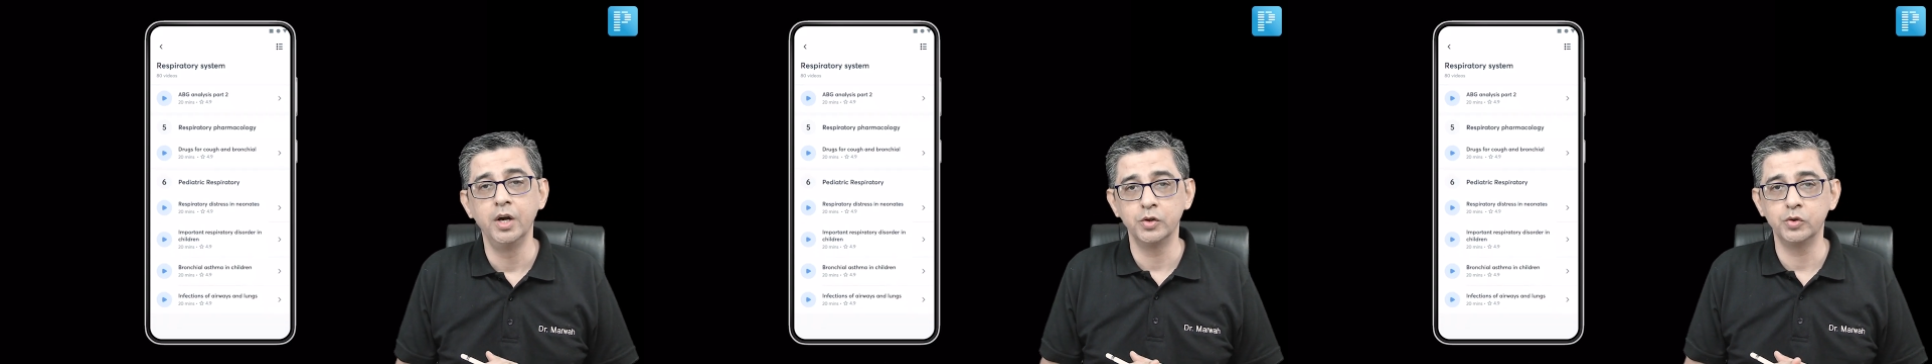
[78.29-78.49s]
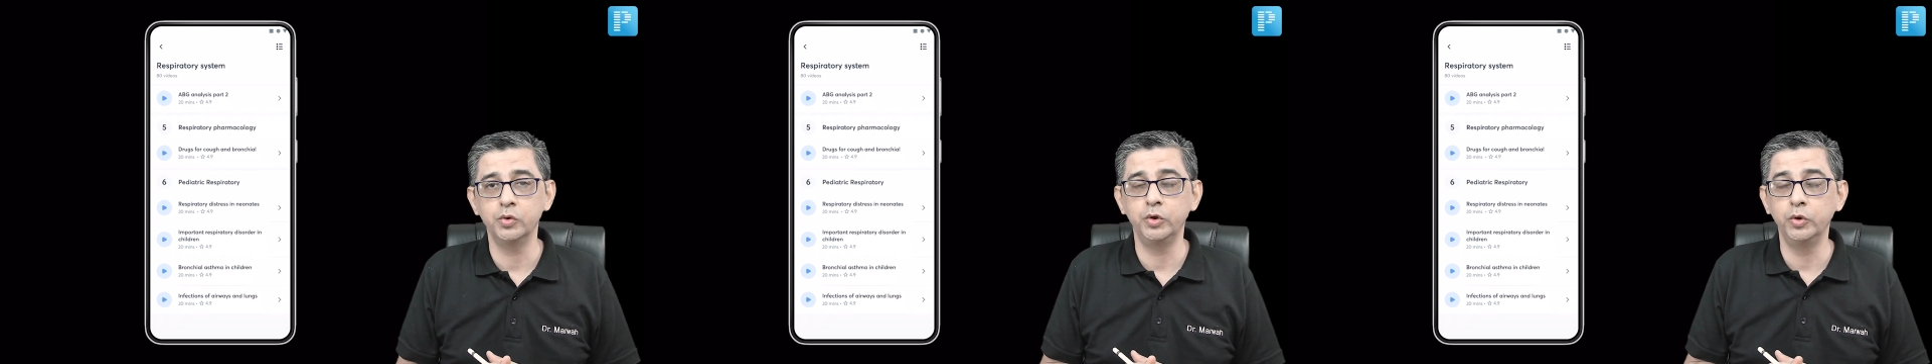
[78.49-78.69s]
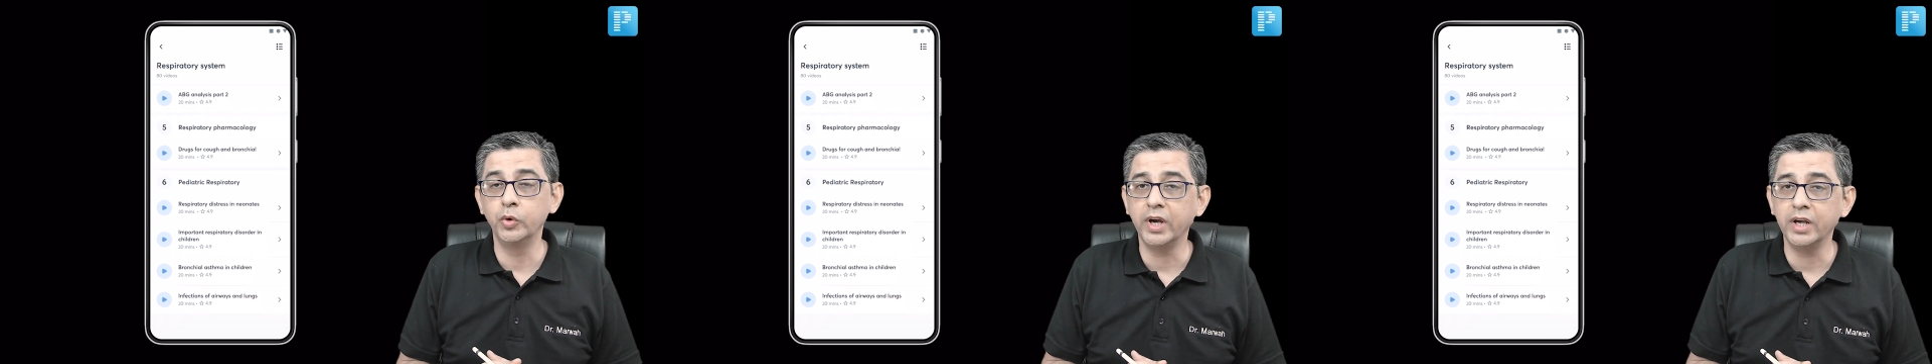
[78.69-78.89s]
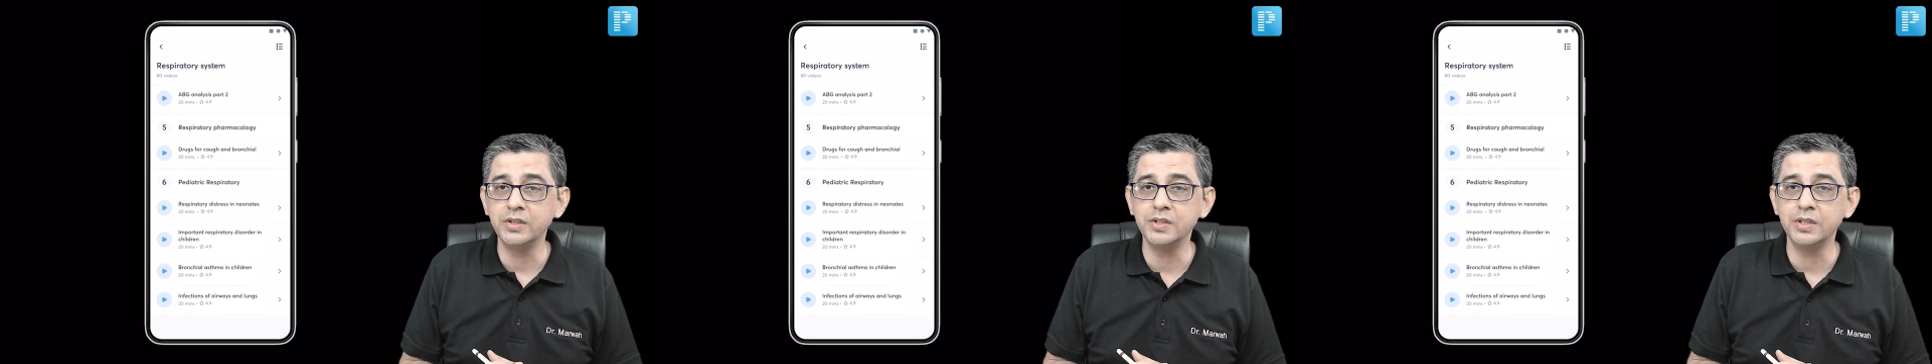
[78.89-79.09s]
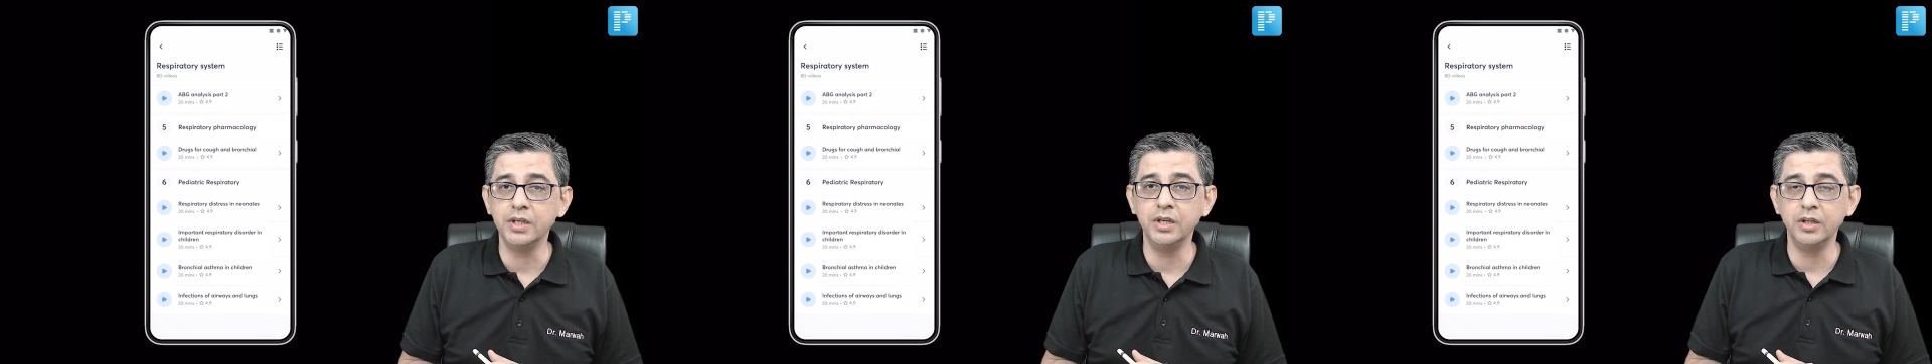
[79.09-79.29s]
so you can
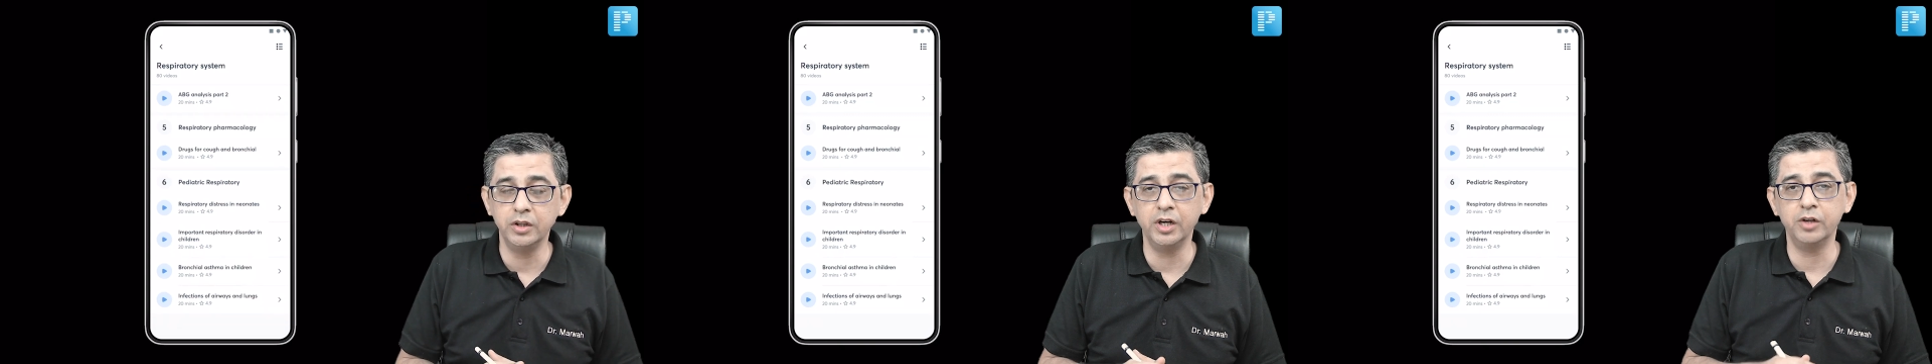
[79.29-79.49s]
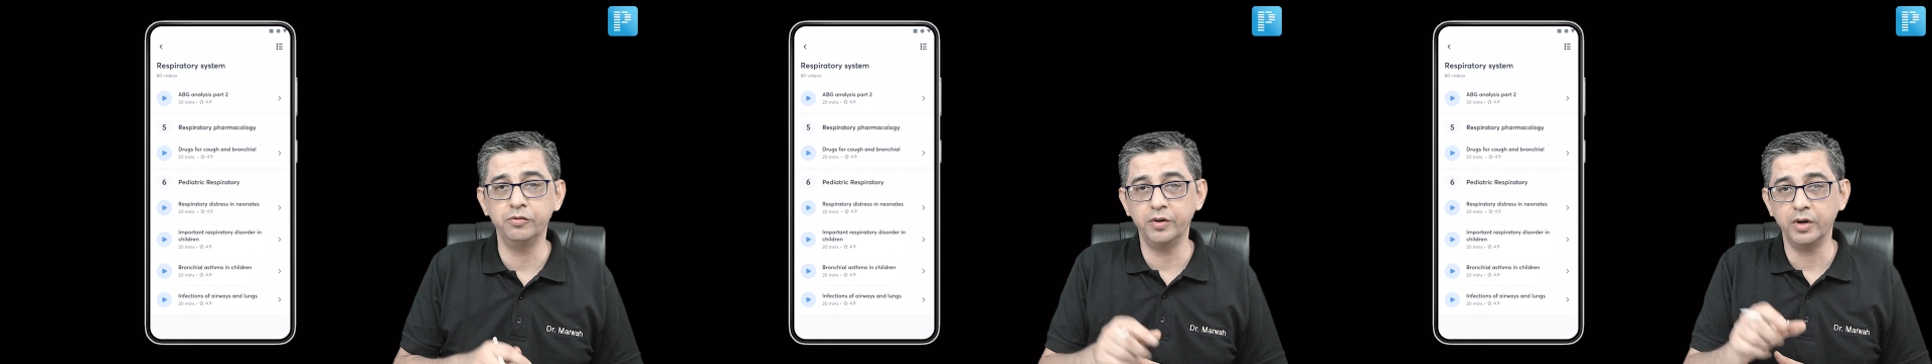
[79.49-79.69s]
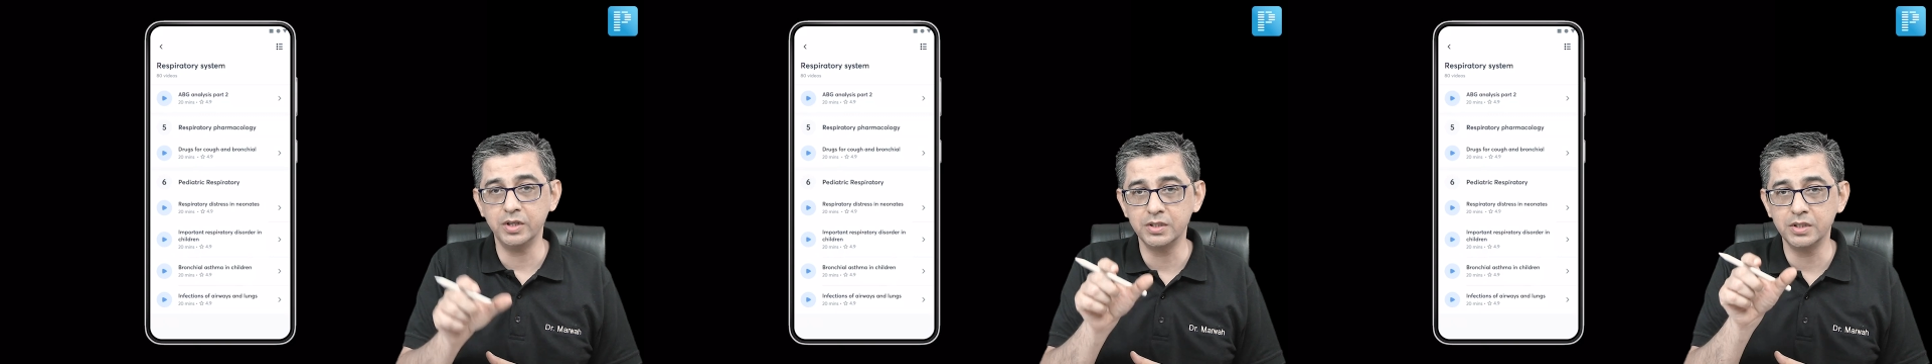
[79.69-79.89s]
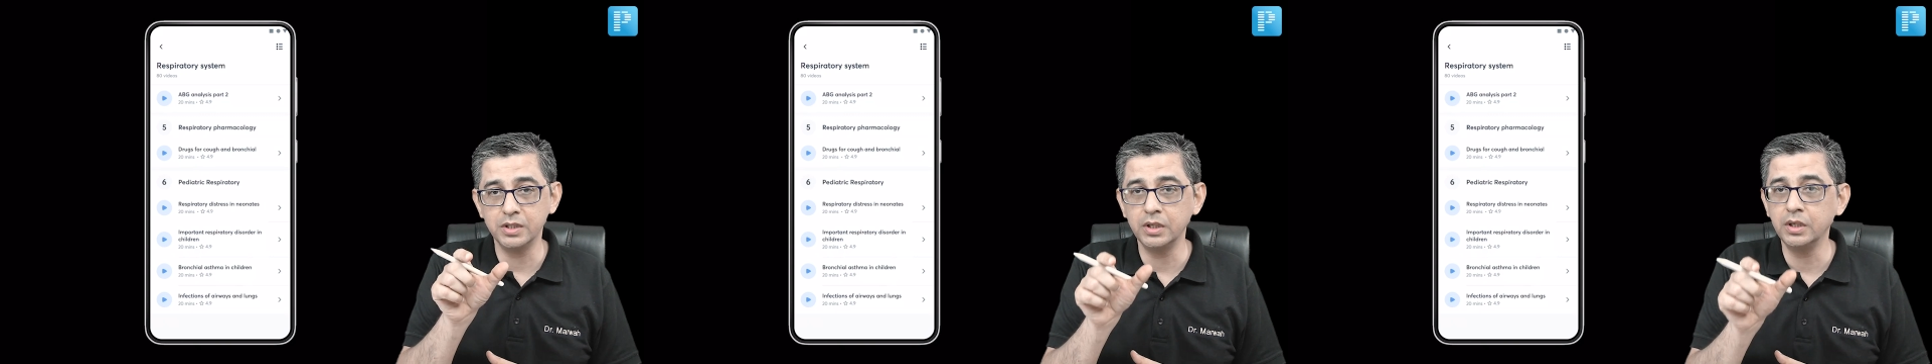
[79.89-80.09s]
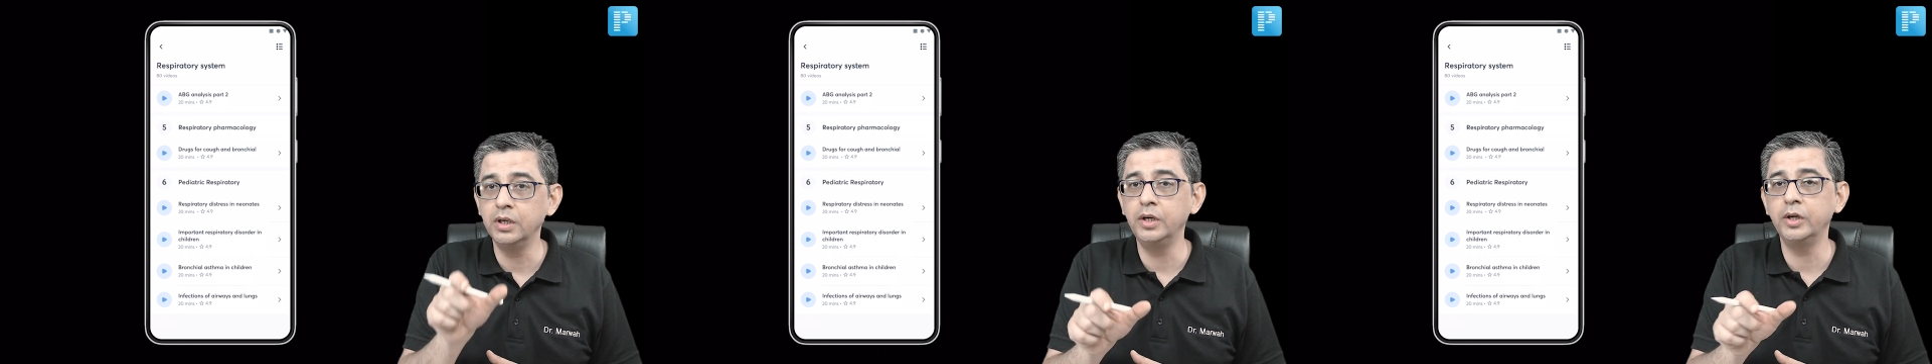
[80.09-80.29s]
see that for a
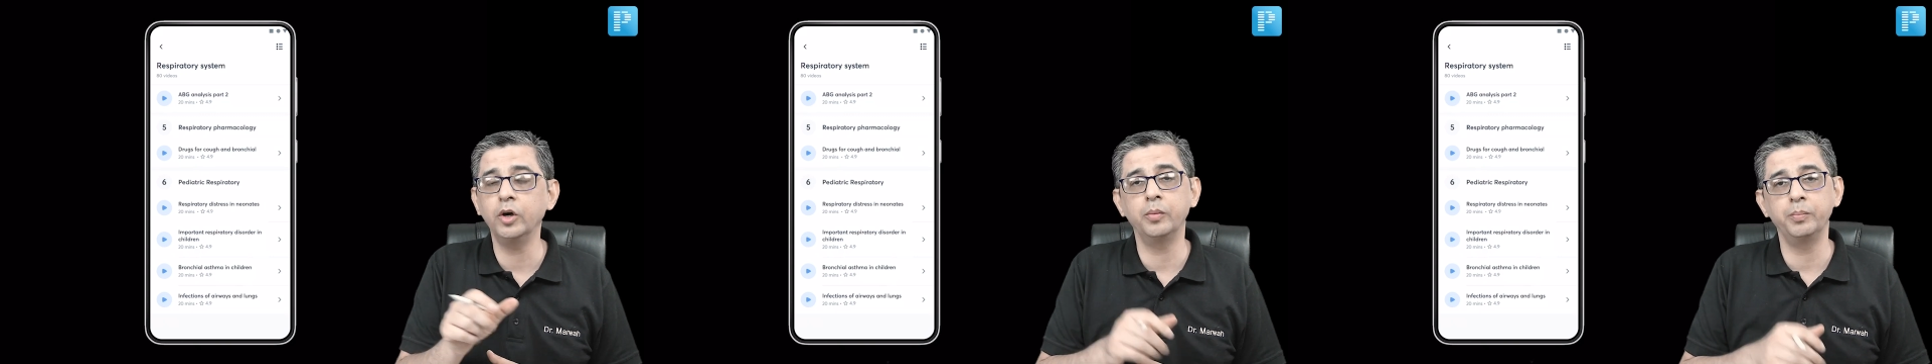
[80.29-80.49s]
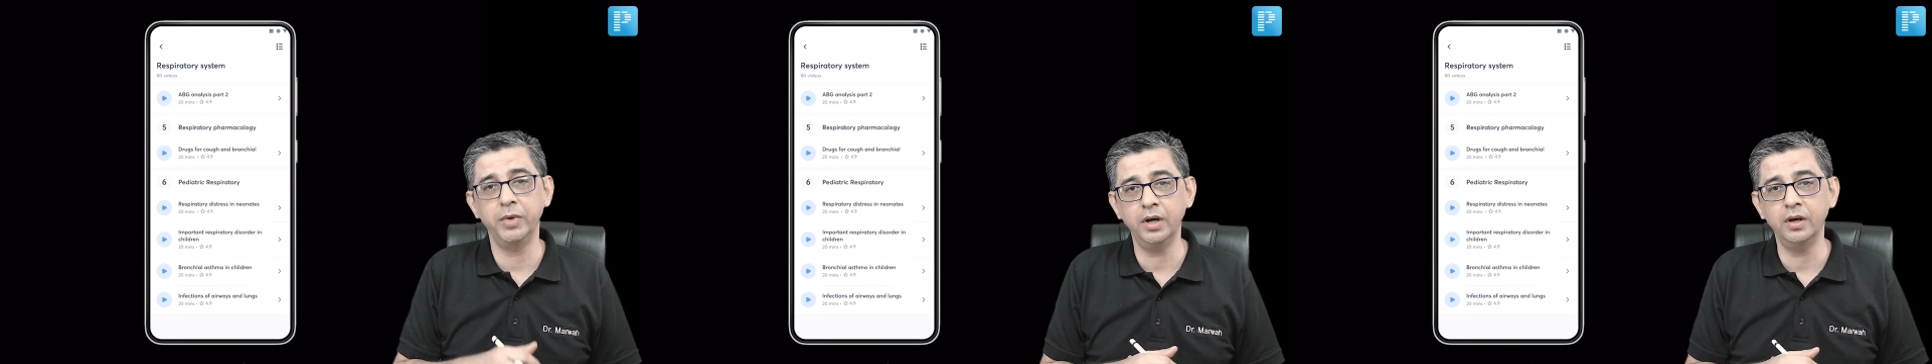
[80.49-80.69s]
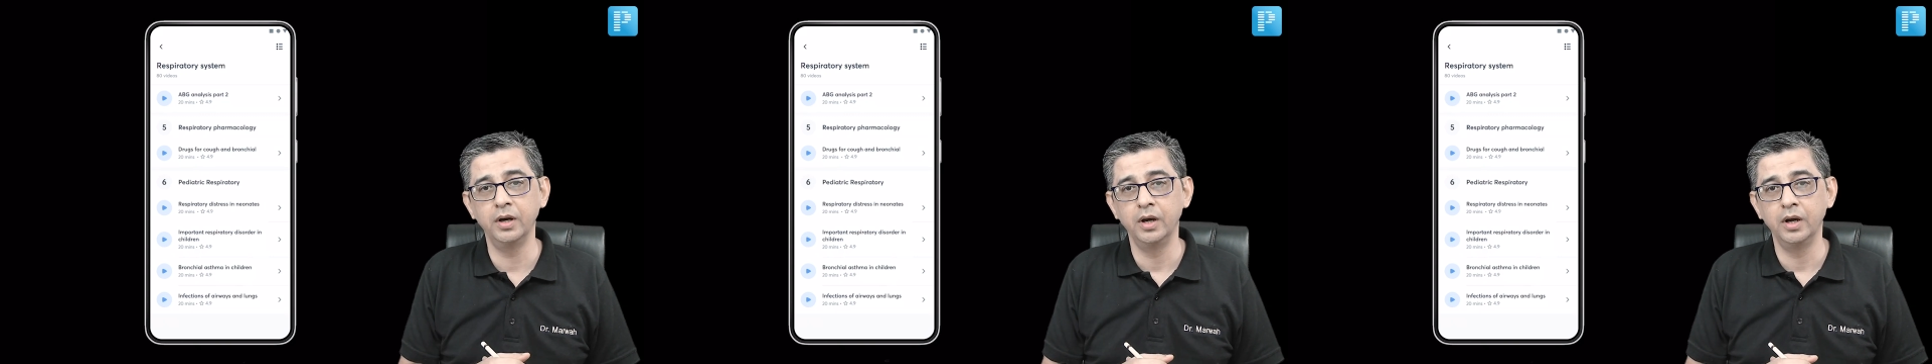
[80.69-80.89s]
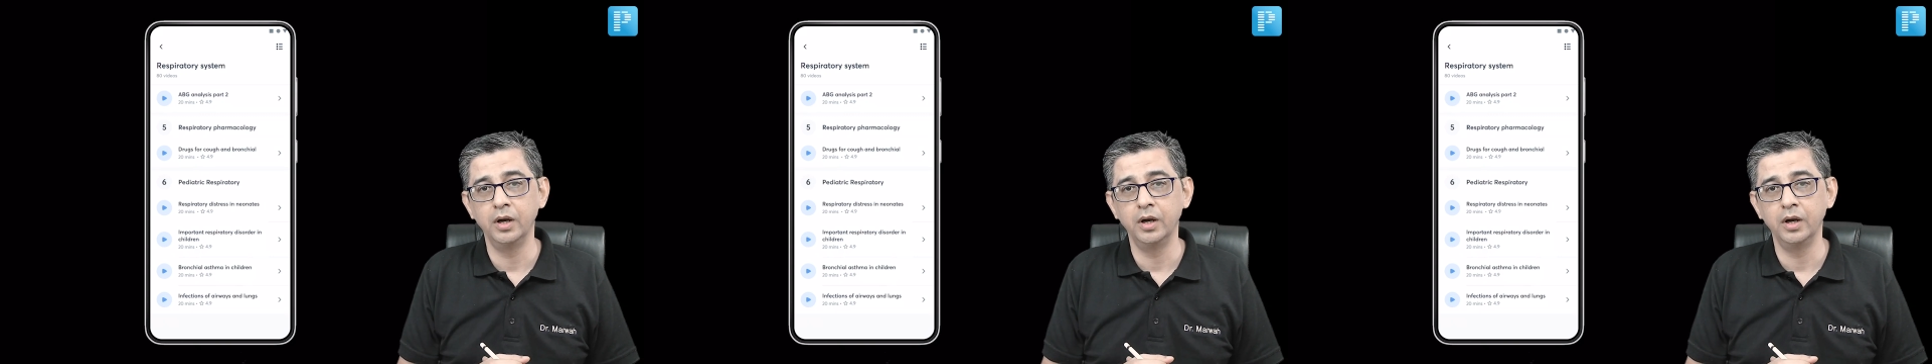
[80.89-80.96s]
single topic